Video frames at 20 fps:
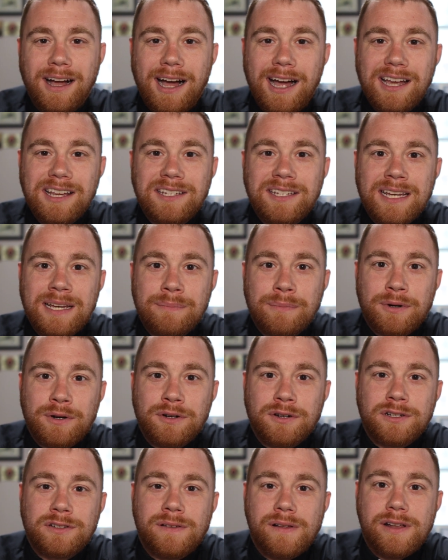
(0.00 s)
Hi, St.
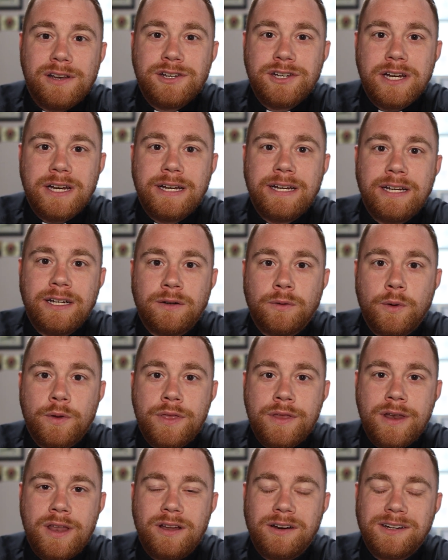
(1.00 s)
Bernard's Father Jay here with
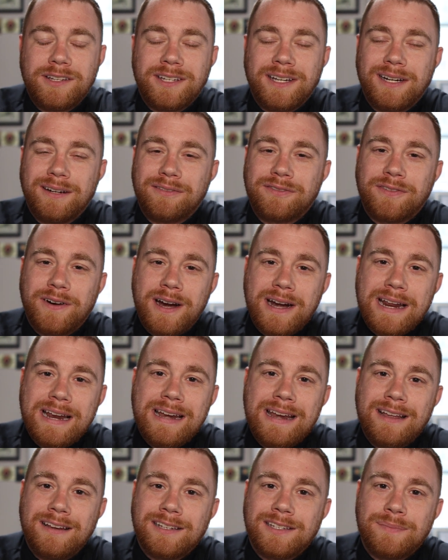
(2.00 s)
another set of Friday
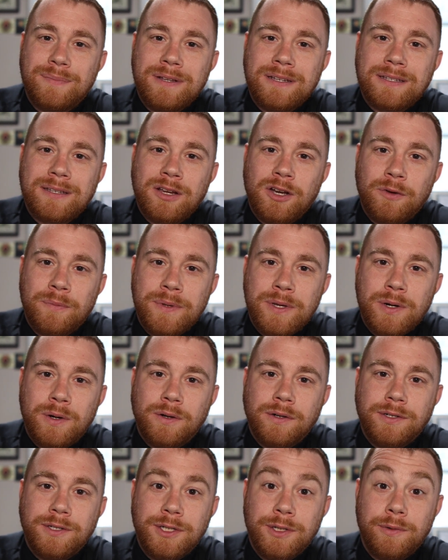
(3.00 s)
announcements. Hope you
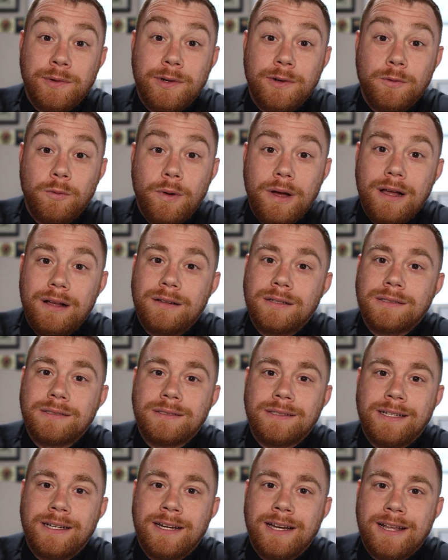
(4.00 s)
are doing well,
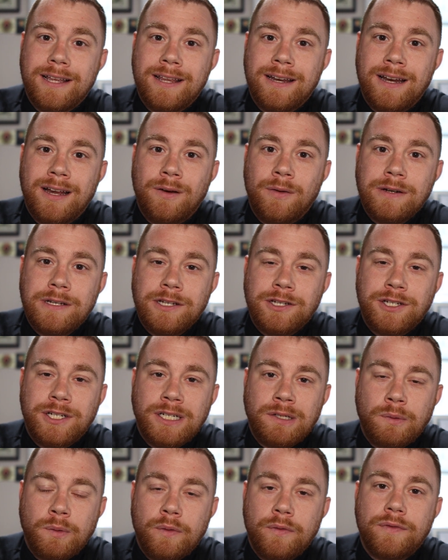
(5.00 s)
and I cannot wait to
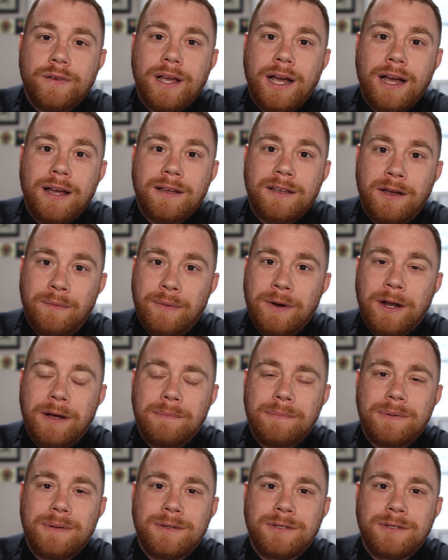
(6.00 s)
share what we've got coming up.